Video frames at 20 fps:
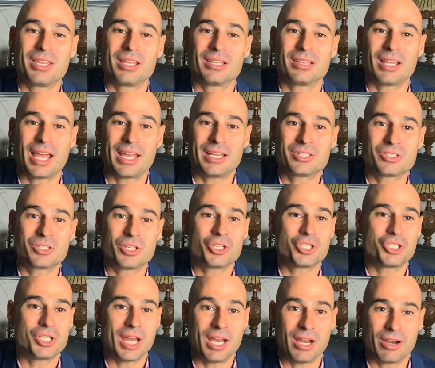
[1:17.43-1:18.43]
that likes to
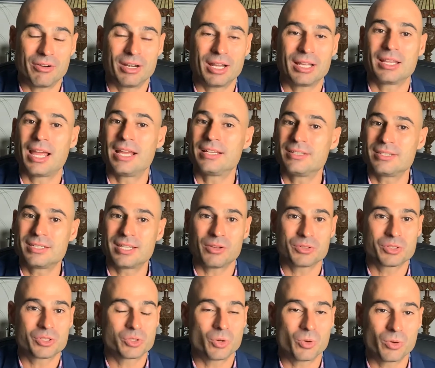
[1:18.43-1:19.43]
share and I like to tell
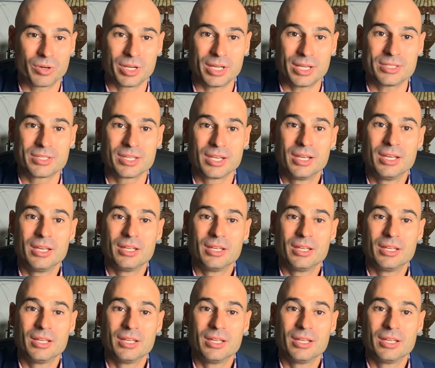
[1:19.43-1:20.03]
stories,